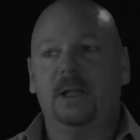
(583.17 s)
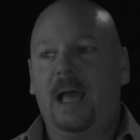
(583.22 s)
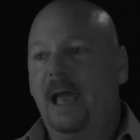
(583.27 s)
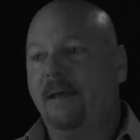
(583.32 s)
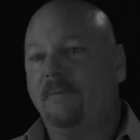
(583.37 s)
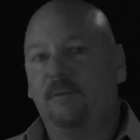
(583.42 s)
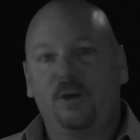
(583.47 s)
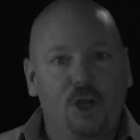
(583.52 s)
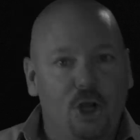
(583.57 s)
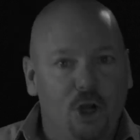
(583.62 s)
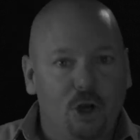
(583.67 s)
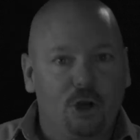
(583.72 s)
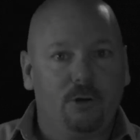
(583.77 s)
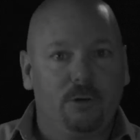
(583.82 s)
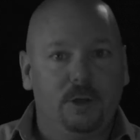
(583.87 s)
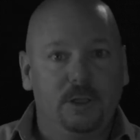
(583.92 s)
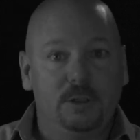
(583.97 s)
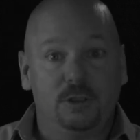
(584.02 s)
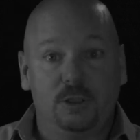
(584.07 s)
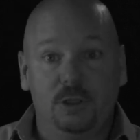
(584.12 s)
have
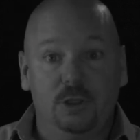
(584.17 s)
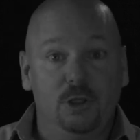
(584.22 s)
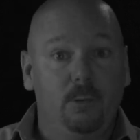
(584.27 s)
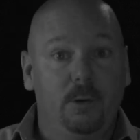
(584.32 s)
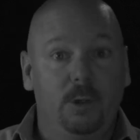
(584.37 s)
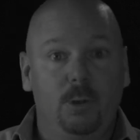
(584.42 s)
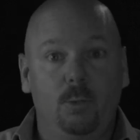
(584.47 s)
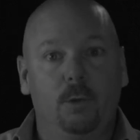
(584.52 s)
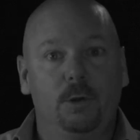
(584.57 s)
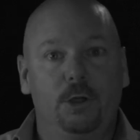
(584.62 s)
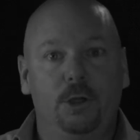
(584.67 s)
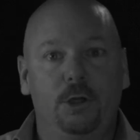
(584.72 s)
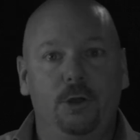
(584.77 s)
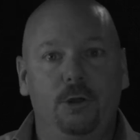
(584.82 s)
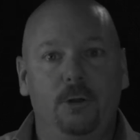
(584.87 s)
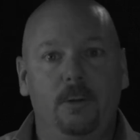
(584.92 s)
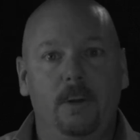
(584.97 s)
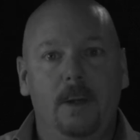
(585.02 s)
courage to do what you want to do.